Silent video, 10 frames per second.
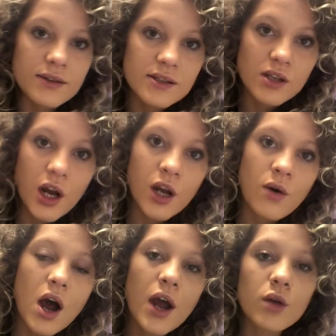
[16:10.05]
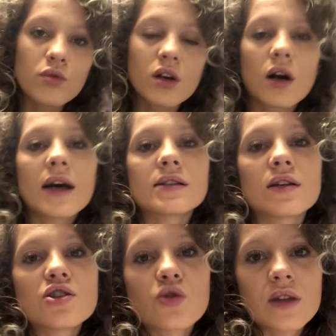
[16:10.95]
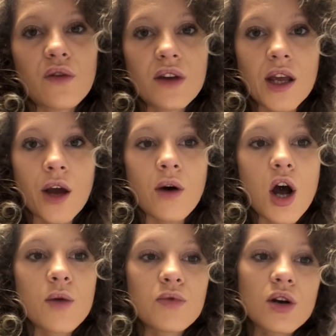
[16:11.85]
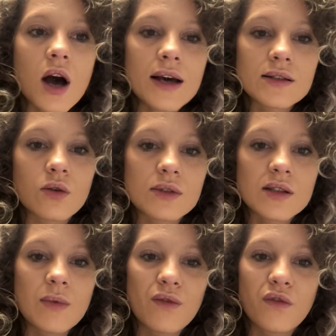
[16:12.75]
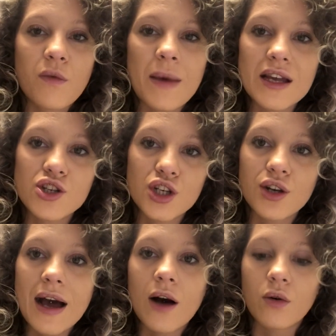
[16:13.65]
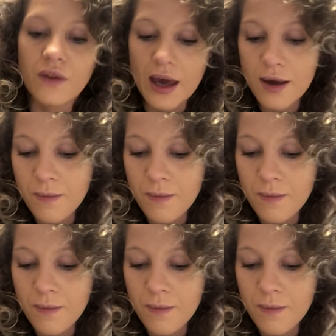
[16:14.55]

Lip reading: So I hope you guys enjoyed that video. I hope you guys got some information out of it.